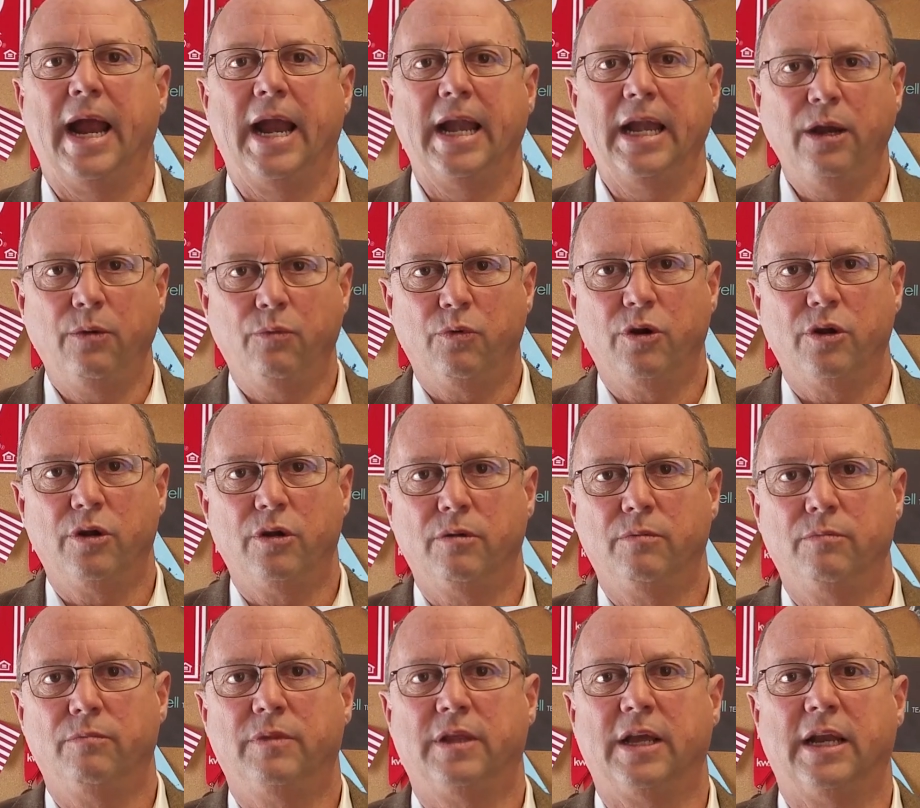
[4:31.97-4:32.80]
Any
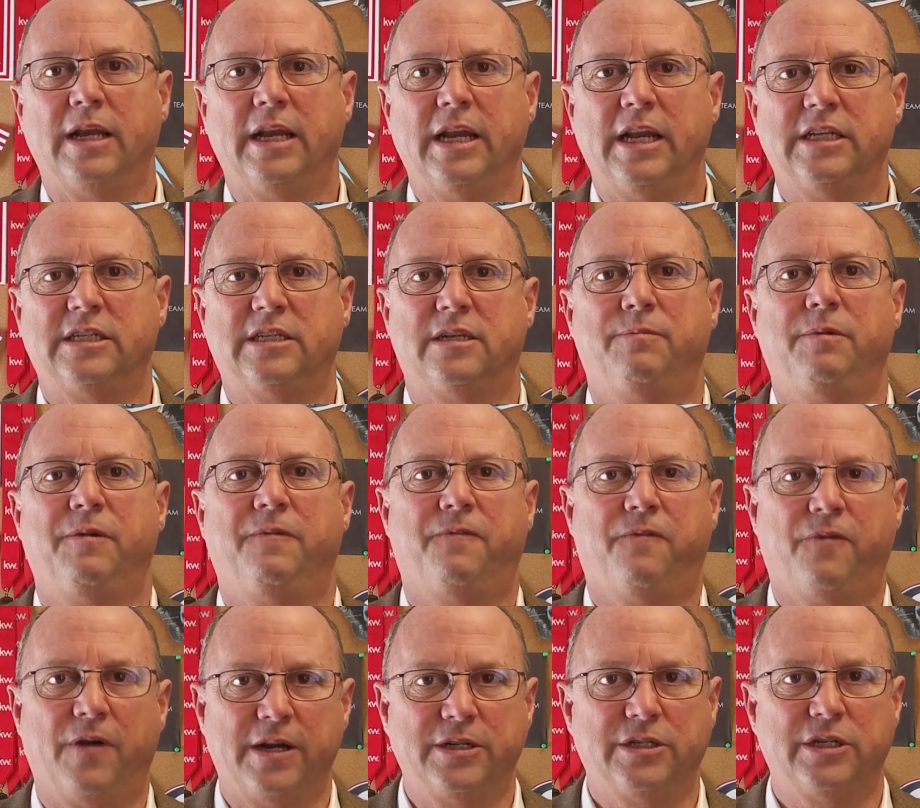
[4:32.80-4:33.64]
room that needs to be
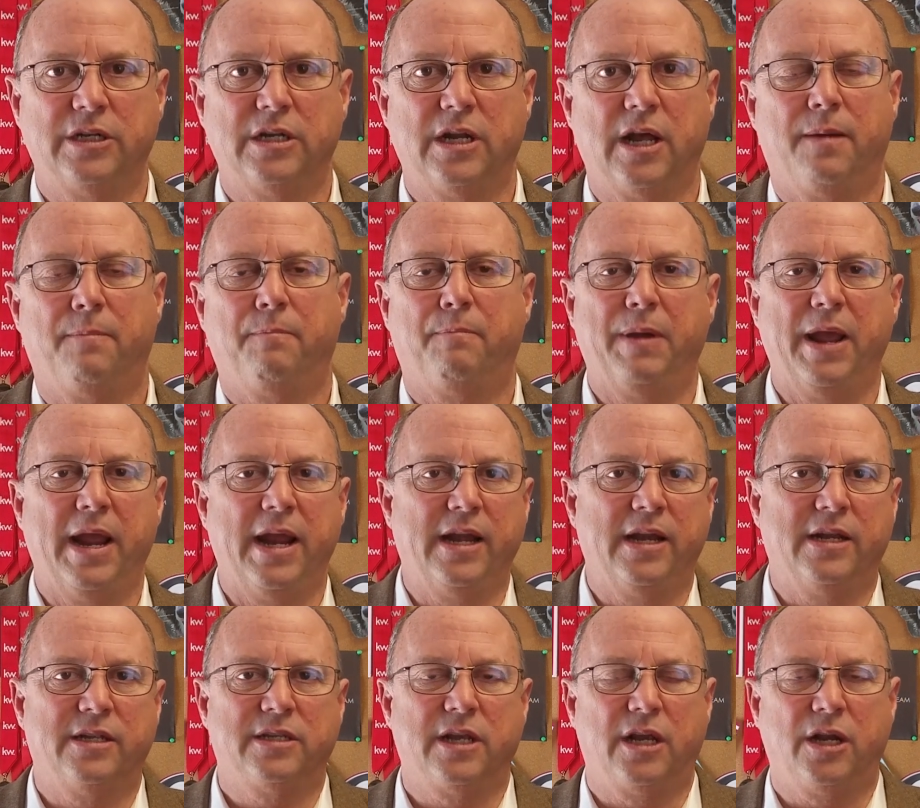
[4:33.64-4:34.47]
freshened up,
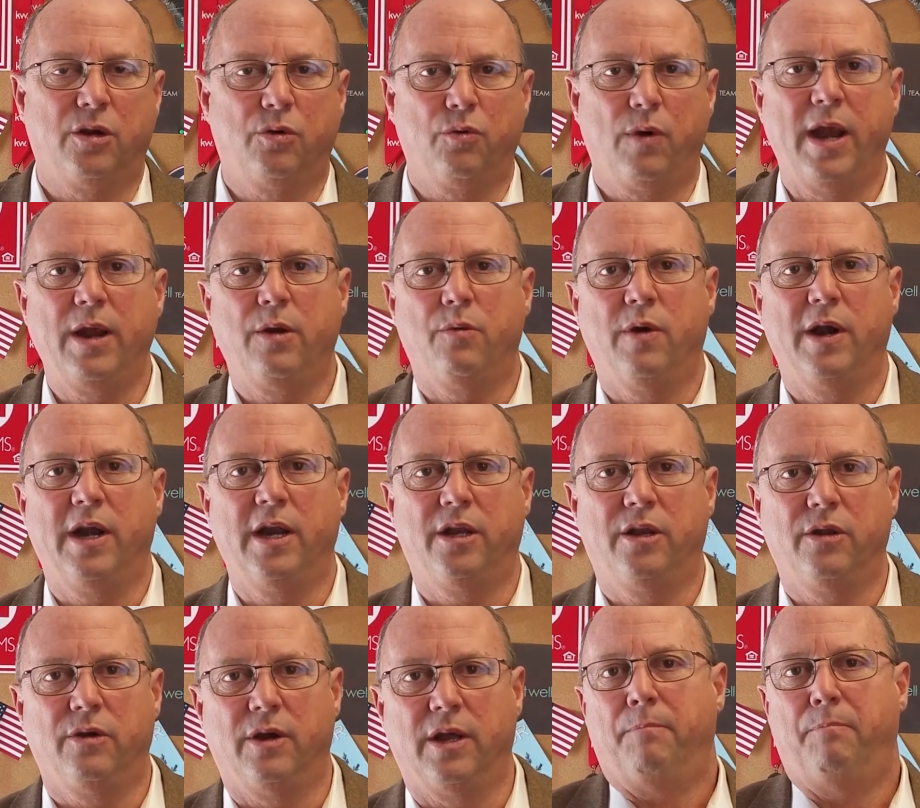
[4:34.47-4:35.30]
paint is a great way to
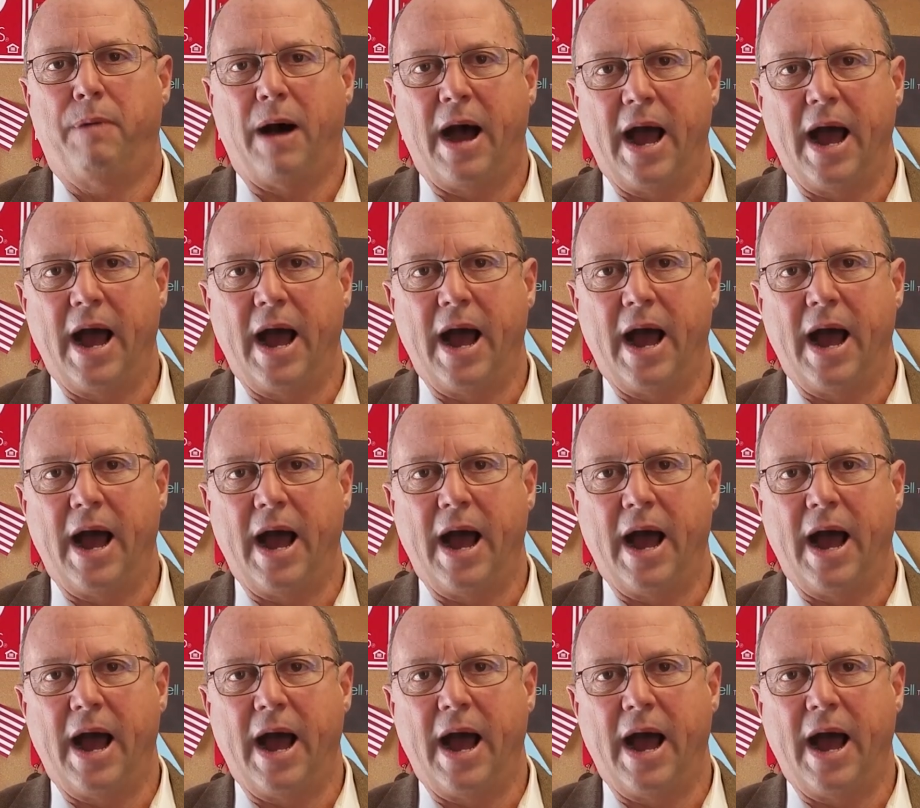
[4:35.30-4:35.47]
do it.